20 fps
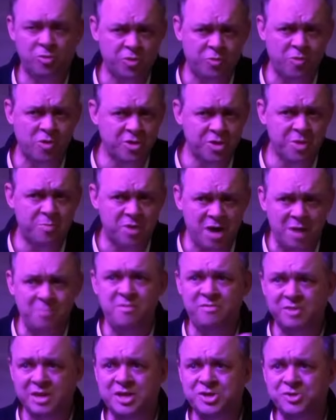to work on the
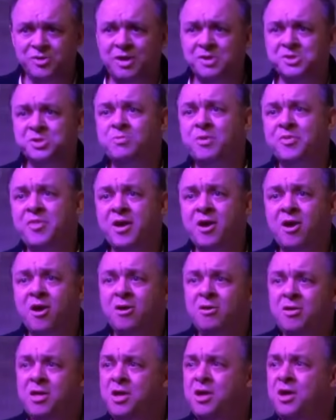problem of electrons and what they
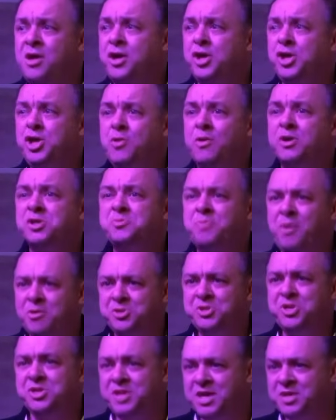are, you are
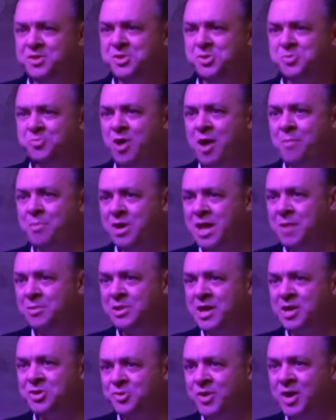supposed to take this proper name
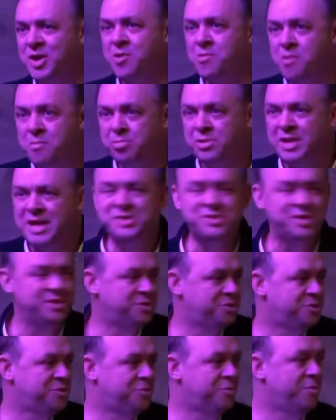electron and replace
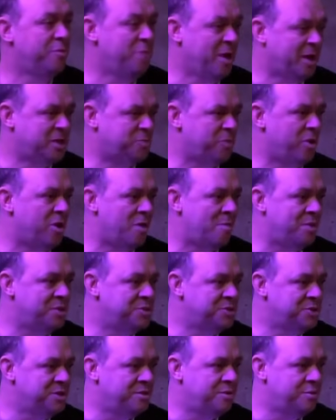it through
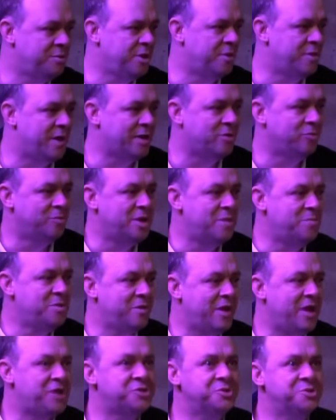experiments and theoretical
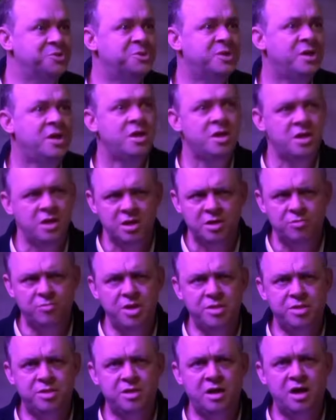manipulations
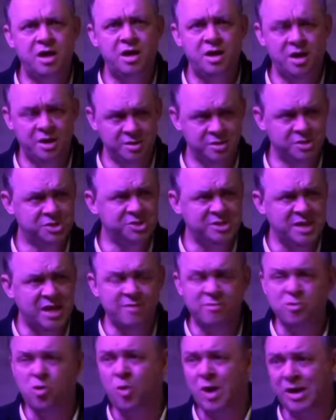with uh, a
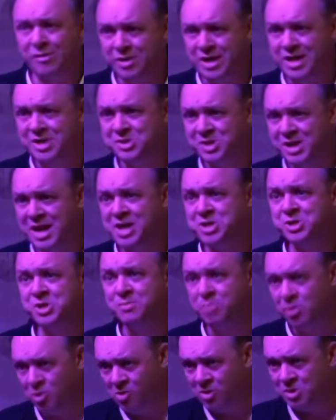set of qualities that
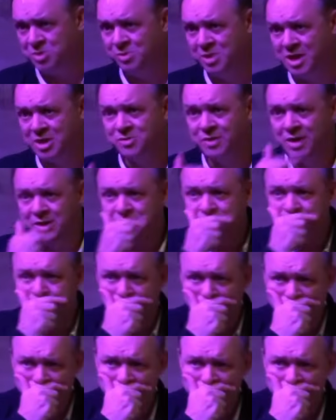actually belong to electrons.